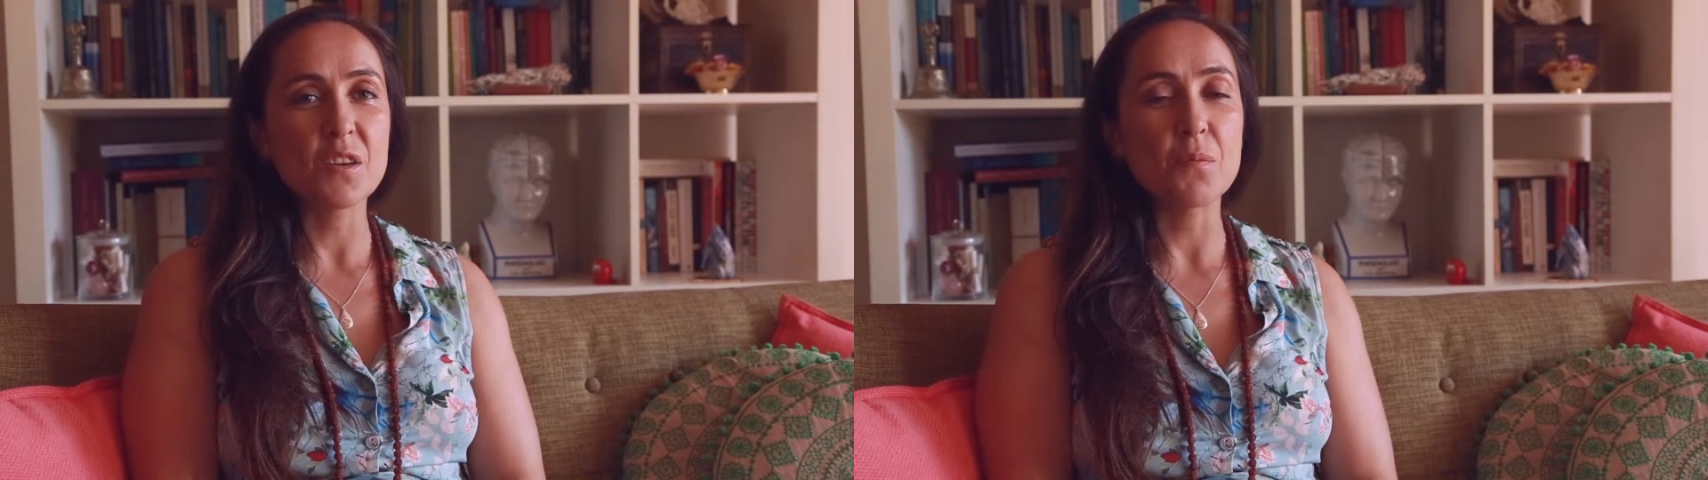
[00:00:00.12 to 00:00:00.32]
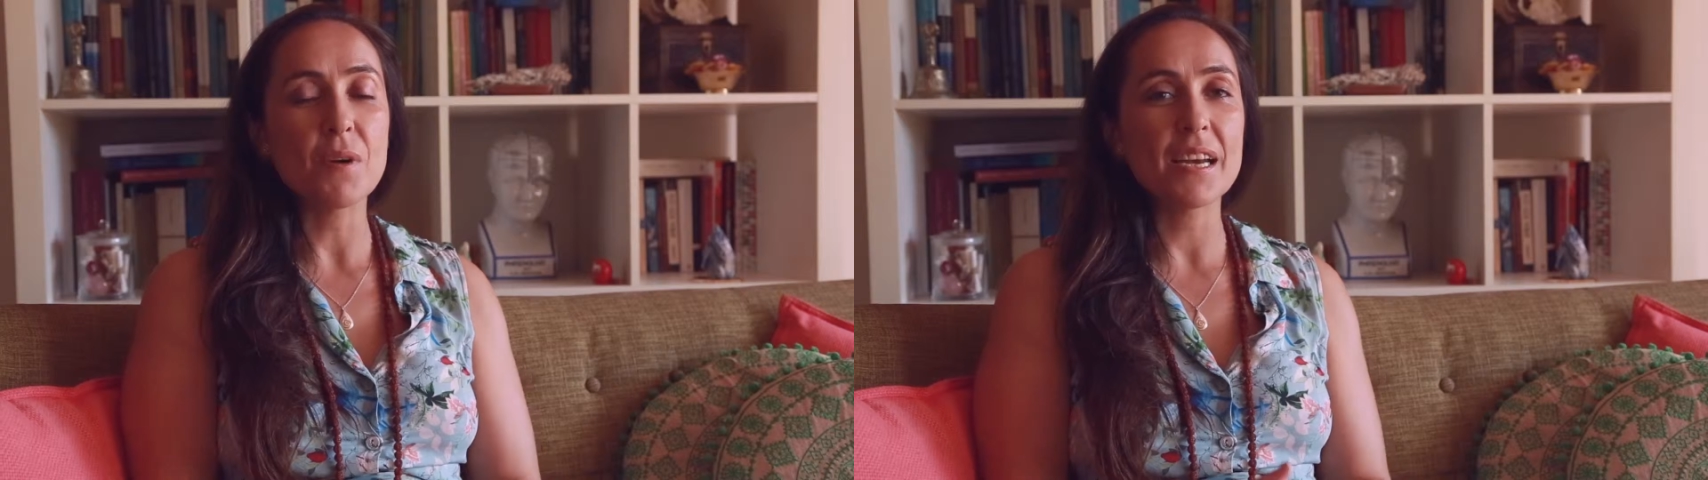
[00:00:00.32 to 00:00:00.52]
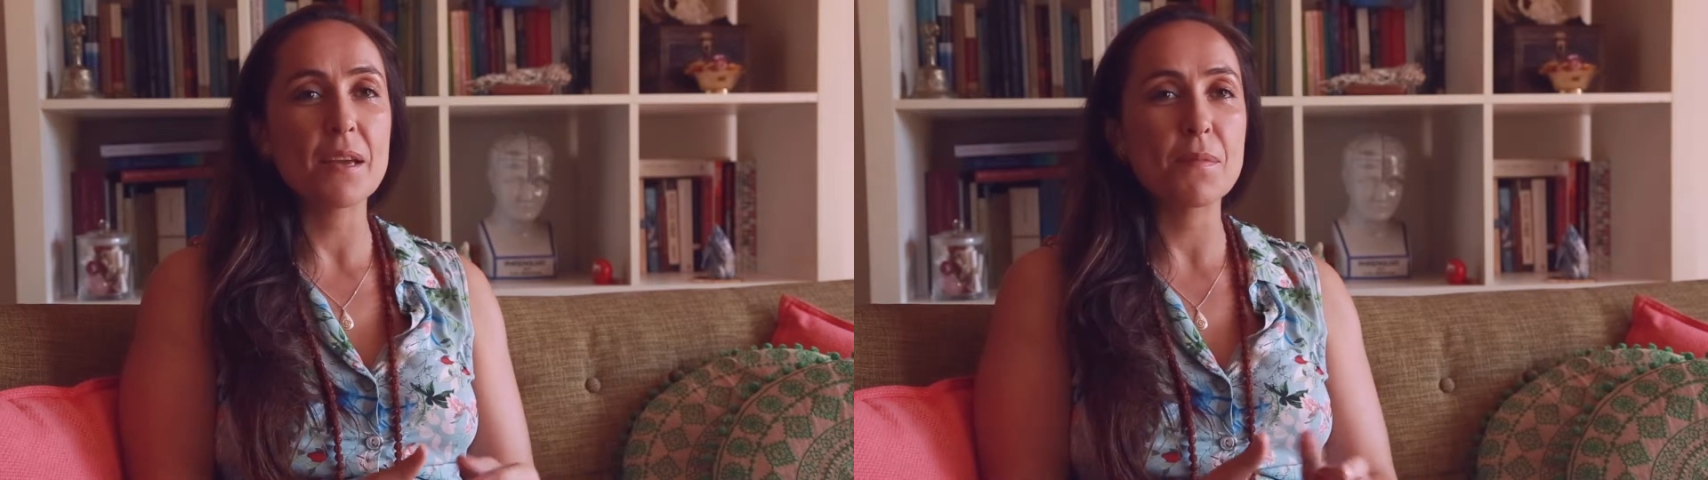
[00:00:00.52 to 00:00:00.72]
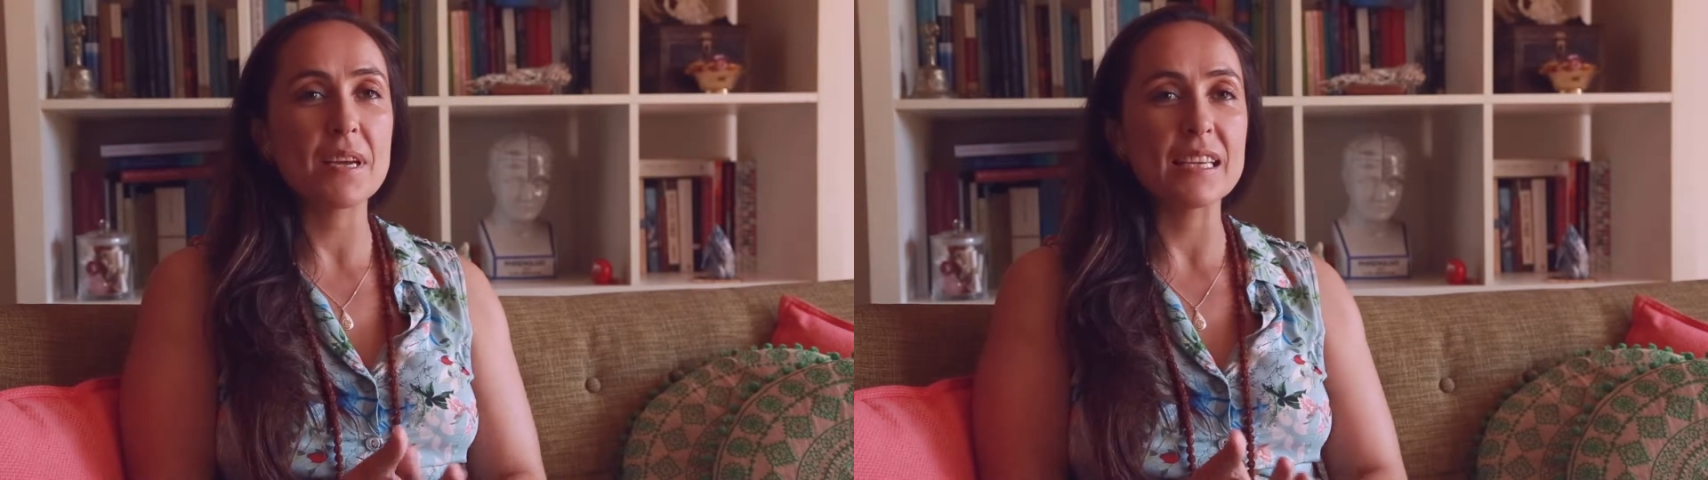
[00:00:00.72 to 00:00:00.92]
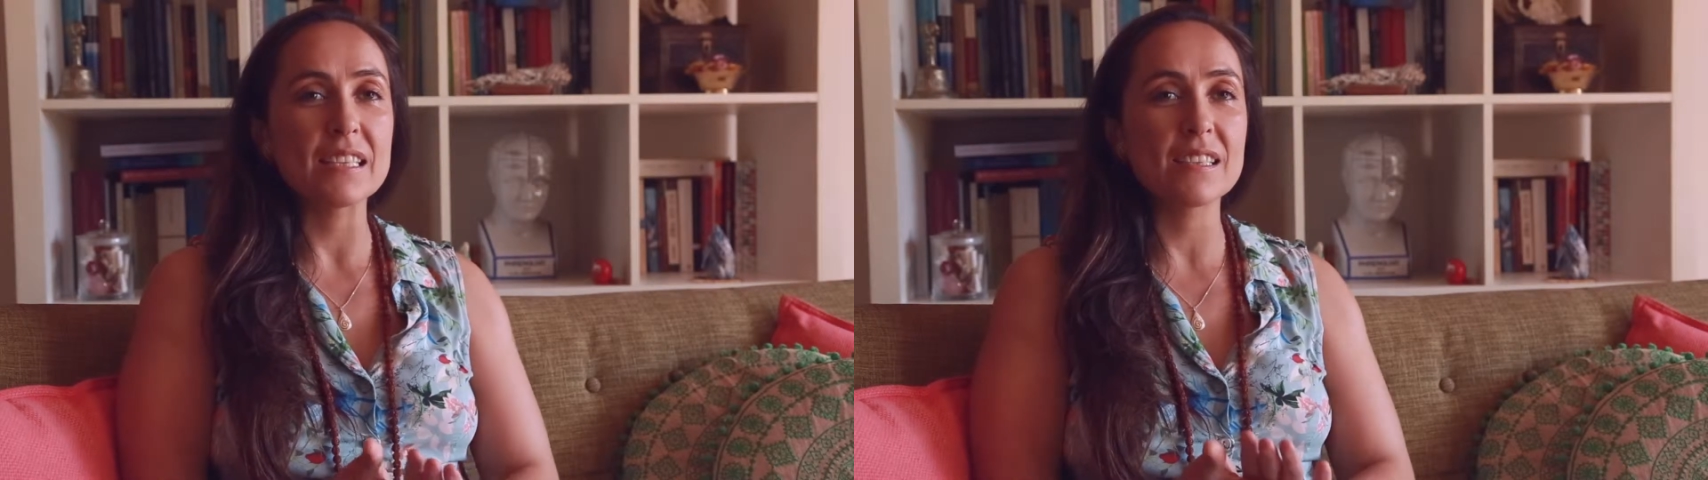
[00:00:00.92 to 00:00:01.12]
So my name
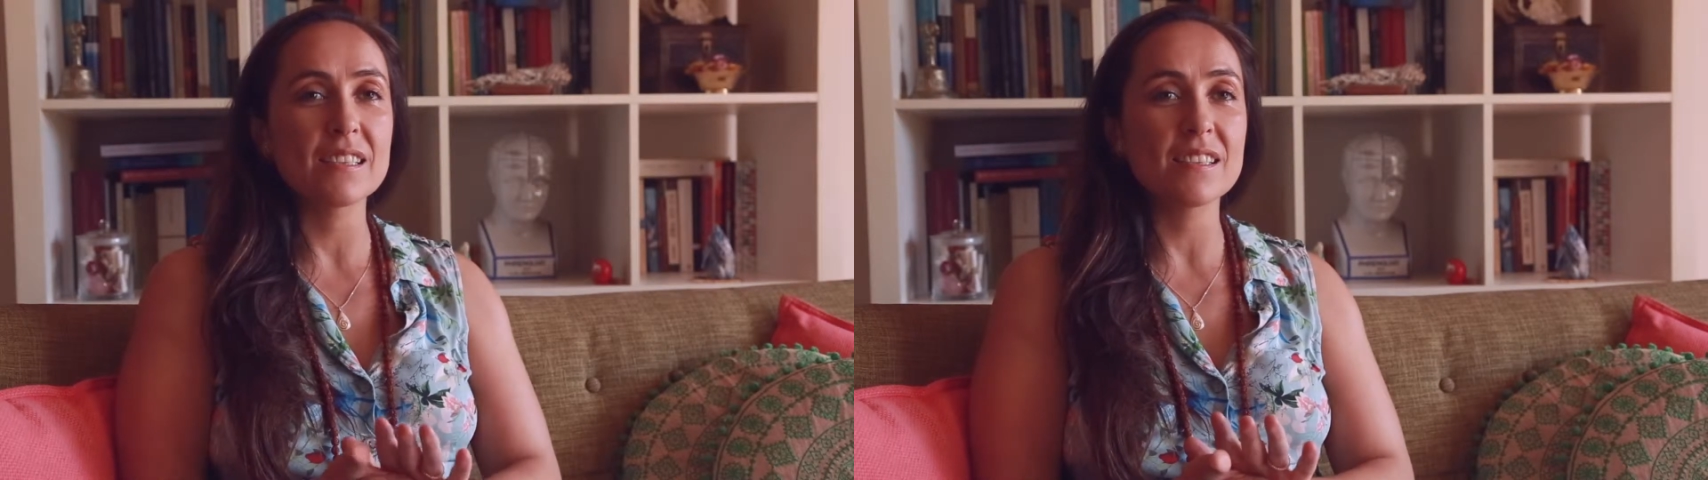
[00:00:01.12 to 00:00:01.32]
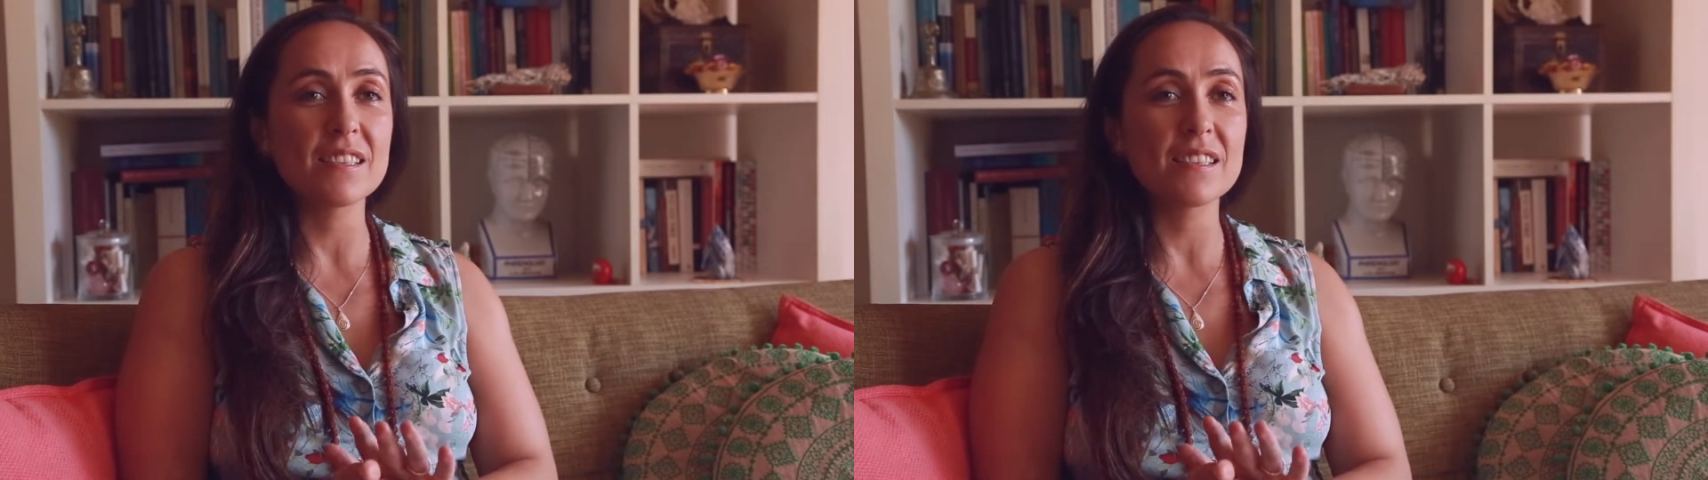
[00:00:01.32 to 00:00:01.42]
is